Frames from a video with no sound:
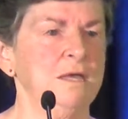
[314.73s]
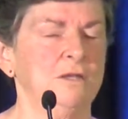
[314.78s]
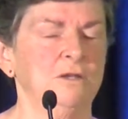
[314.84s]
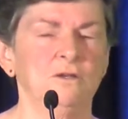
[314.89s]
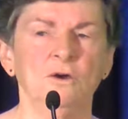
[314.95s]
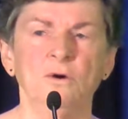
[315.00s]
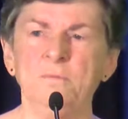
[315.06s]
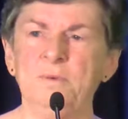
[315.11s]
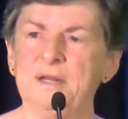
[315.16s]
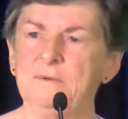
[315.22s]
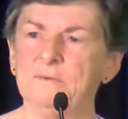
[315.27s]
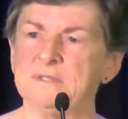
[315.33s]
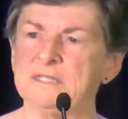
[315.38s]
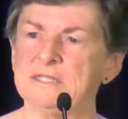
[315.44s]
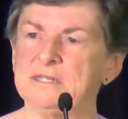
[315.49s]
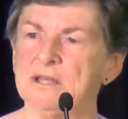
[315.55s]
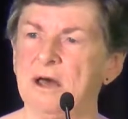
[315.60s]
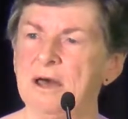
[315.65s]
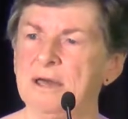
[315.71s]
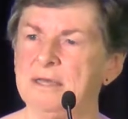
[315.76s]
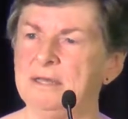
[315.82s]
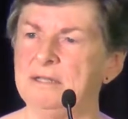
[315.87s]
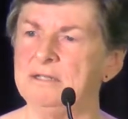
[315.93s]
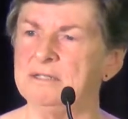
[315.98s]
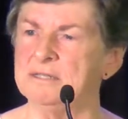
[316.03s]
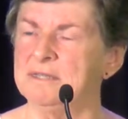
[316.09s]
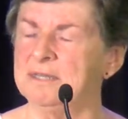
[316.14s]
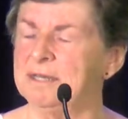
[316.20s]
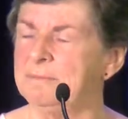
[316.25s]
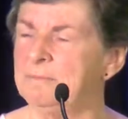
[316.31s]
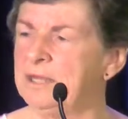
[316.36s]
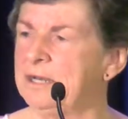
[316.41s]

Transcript: and nobody was talking to them.